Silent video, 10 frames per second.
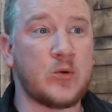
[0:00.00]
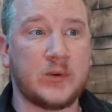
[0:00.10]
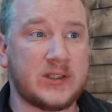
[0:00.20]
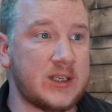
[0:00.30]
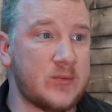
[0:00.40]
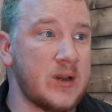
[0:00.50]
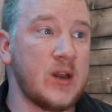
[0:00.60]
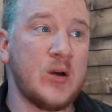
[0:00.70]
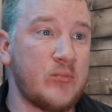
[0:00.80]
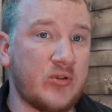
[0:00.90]
Will we see
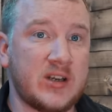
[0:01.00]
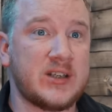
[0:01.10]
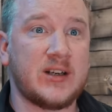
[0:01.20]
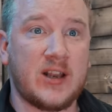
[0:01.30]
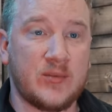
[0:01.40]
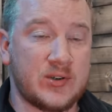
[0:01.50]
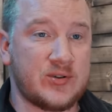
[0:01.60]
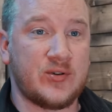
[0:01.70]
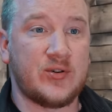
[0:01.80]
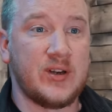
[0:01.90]
pricing like we
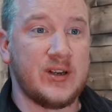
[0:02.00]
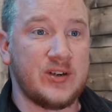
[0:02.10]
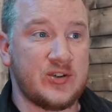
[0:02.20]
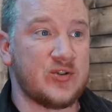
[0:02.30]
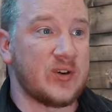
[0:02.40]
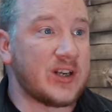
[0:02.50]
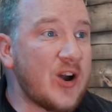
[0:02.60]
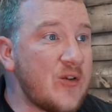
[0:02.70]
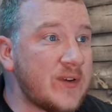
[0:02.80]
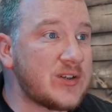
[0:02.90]
saw during
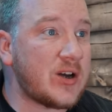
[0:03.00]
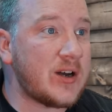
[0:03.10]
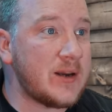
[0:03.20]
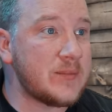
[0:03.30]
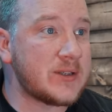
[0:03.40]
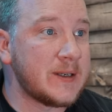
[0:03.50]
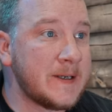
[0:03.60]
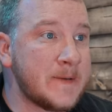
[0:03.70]
COVID times?